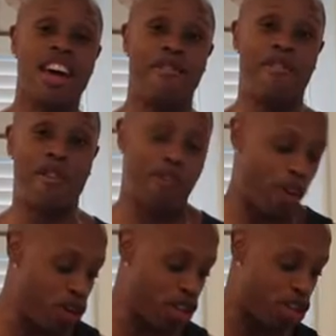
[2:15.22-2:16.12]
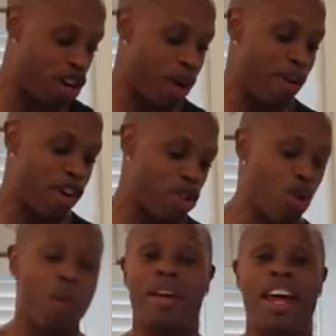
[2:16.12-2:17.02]
if your frozen strawberries
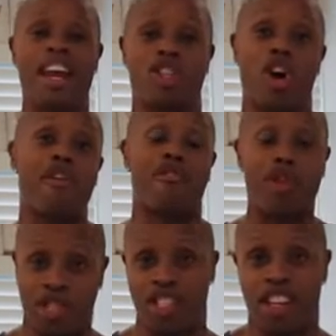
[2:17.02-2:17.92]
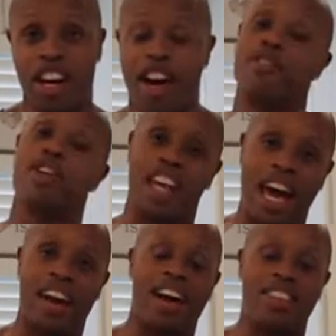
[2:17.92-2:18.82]
or bananas aren't frozen enough, you can
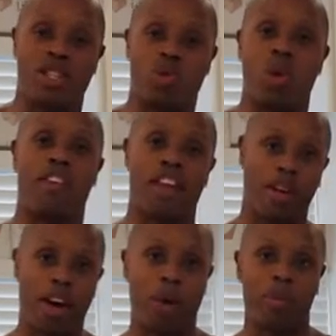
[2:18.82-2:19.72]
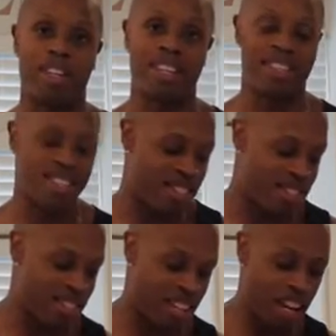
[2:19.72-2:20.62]
add ice as well. That'll help with the
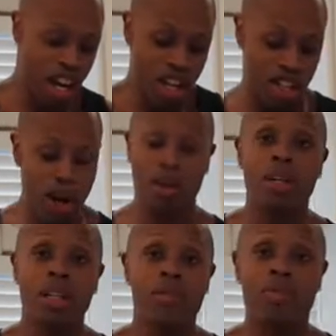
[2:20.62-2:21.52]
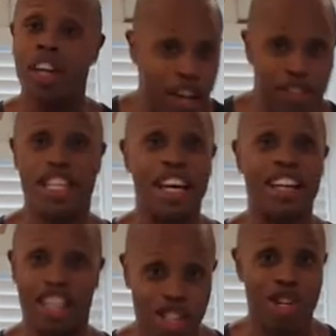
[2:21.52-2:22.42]
consistency. So, enough
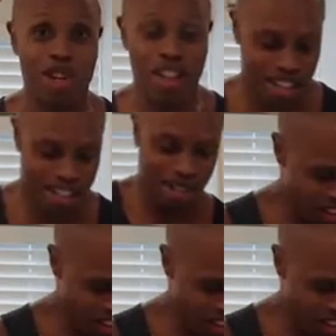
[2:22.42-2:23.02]
said, let's do this.